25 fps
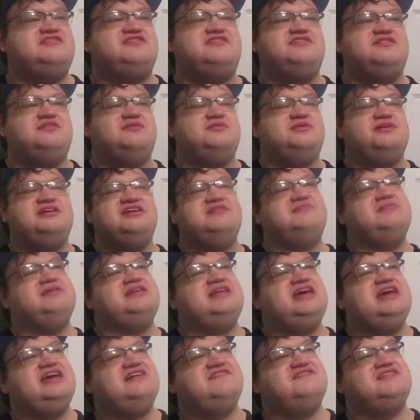So him
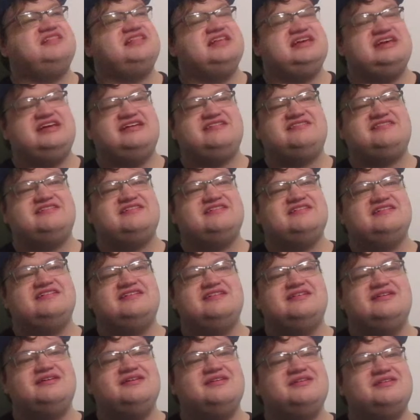and Avalance
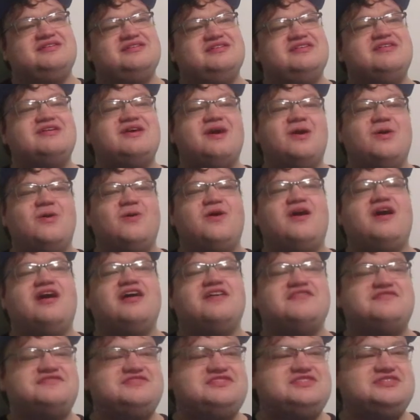go
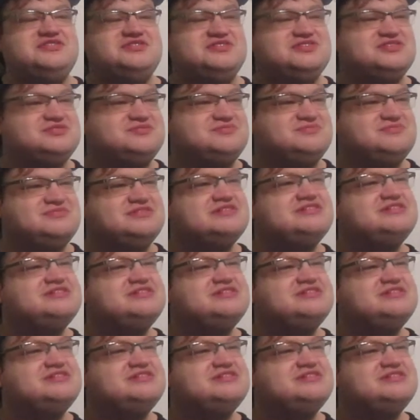off to the